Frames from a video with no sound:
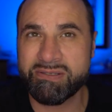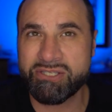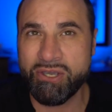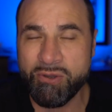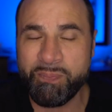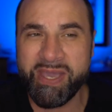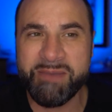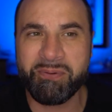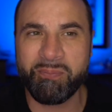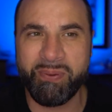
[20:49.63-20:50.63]
two
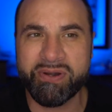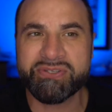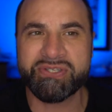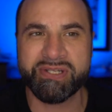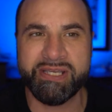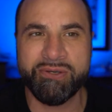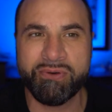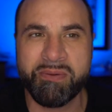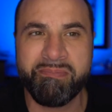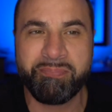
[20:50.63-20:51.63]
people personally
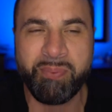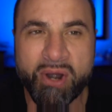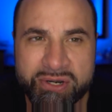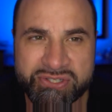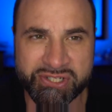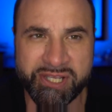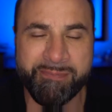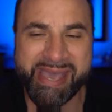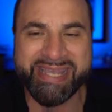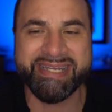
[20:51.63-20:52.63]
who are personally
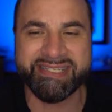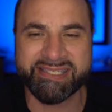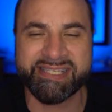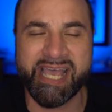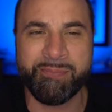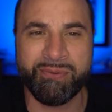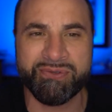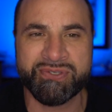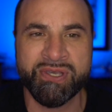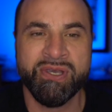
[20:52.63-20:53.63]
making
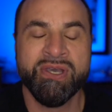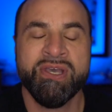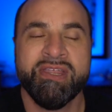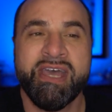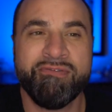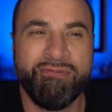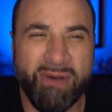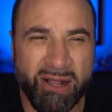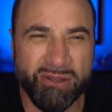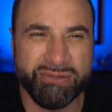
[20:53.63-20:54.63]
disciples that
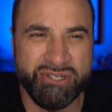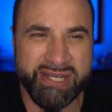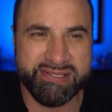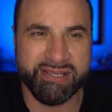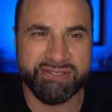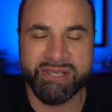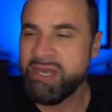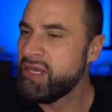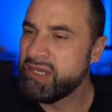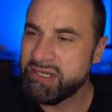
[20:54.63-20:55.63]
follow Jesus,
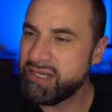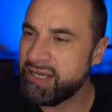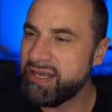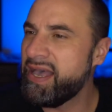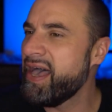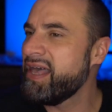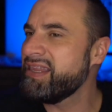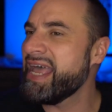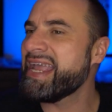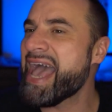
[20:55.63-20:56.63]

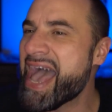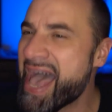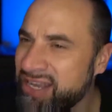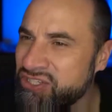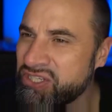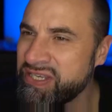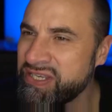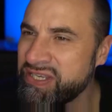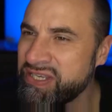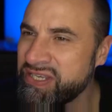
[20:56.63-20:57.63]
like actually
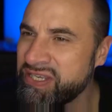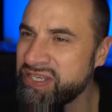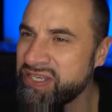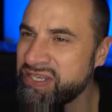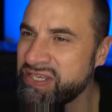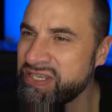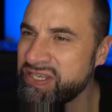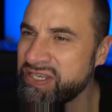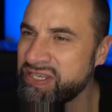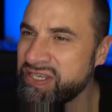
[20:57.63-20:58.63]
adopting
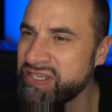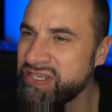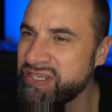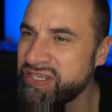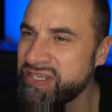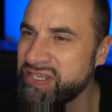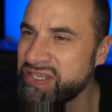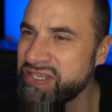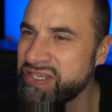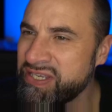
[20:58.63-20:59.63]
them, working
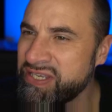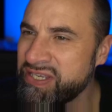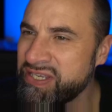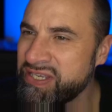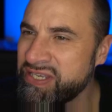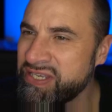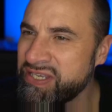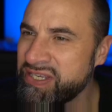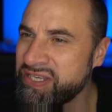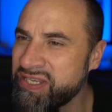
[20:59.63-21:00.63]
with them, and
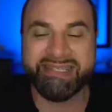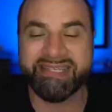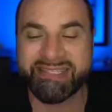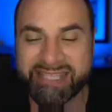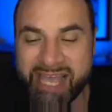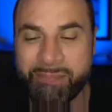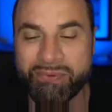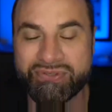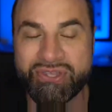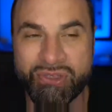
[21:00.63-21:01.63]
making
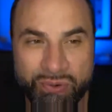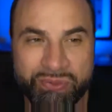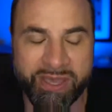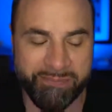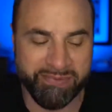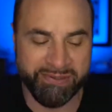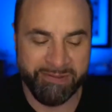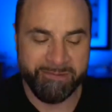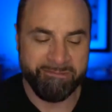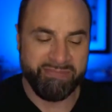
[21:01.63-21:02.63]
disciples through them.
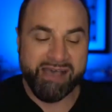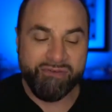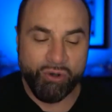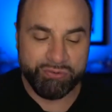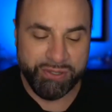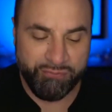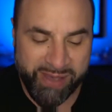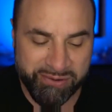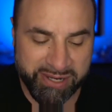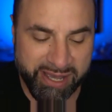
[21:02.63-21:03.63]
I've only
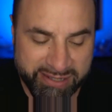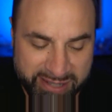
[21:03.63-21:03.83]
found a